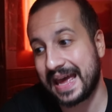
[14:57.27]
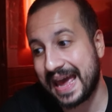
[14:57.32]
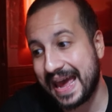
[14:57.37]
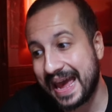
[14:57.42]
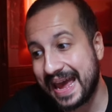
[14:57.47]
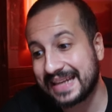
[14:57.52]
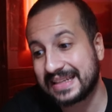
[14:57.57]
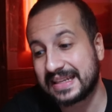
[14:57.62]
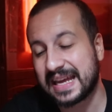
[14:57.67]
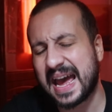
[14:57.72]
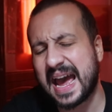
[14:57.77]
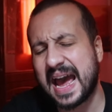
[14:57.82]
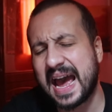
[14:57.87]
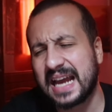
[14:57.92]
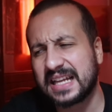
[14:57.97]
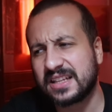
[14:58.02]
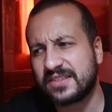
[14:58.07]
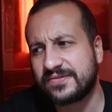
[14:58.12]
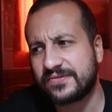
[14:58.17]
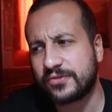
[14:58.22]
and
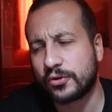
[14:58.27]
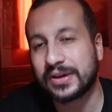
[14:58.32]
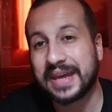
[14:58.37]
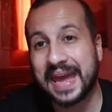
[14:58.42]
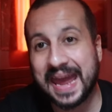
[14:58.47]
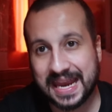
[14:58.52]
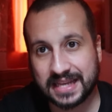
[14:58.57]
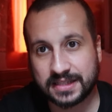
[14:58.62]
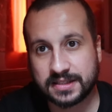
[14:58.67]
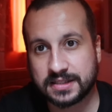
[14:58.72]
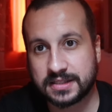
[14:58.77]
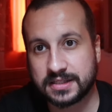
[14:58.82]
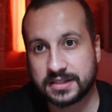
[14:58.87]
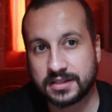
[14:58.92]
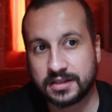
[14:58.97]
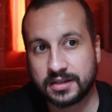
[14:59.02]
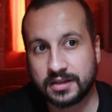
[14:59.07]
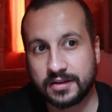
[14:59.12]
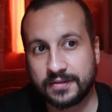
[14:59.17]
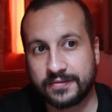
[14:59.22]

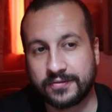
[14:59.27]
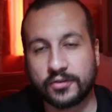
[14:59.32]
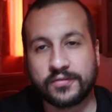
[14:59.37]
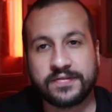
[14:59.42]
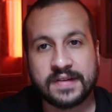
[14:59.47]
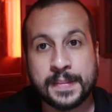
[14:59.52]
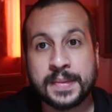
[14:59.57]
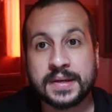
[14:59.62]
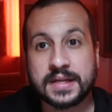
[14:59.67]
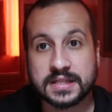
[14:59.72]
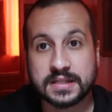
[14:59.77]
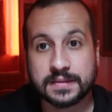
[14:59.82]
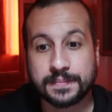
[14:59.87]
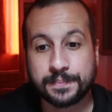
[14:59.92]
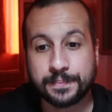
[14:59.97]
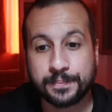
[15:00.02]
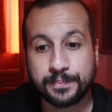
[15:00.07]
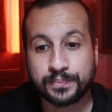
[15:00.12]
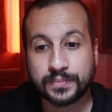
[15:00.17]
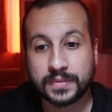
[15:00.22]
advocates for
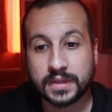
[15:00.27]
feminism.